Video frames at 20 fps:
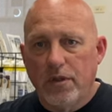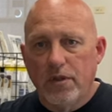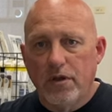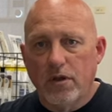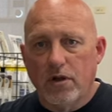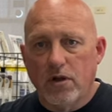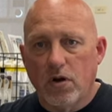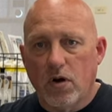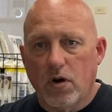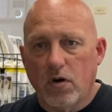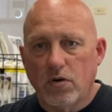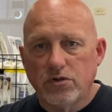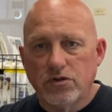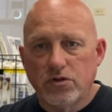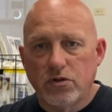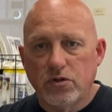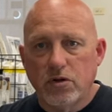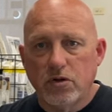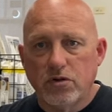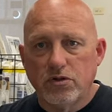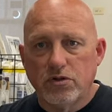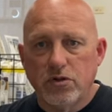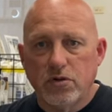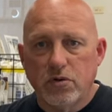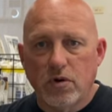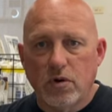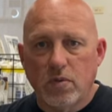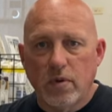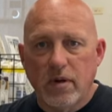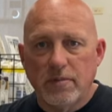You can also go
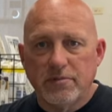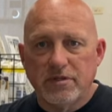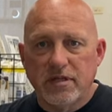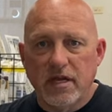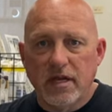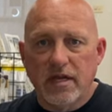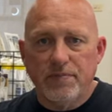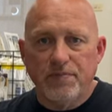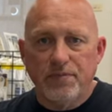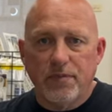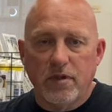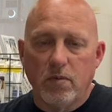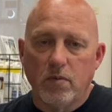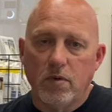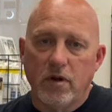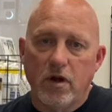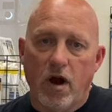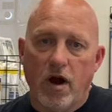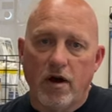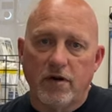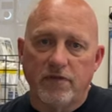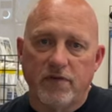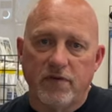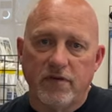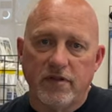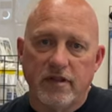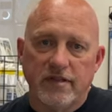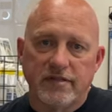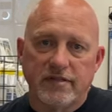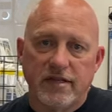to our website. We
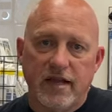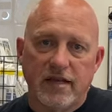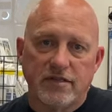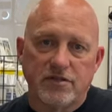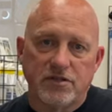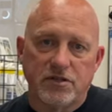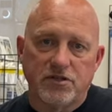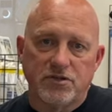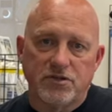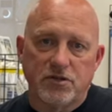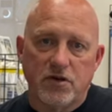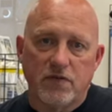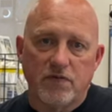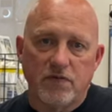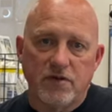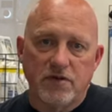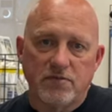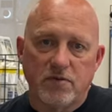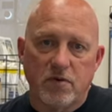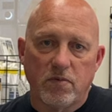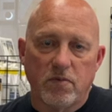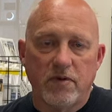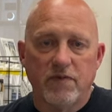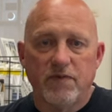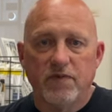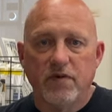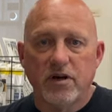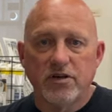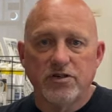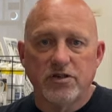offer this as a service where we
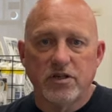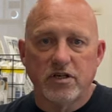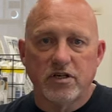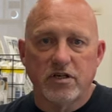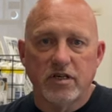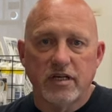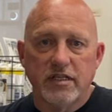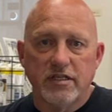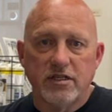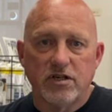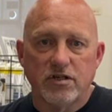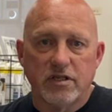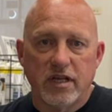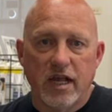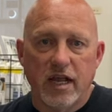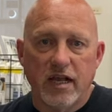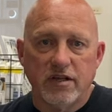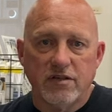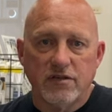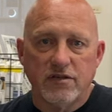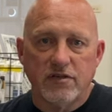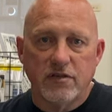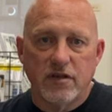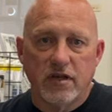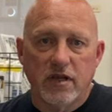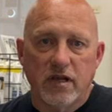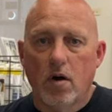flush and clean your tanks.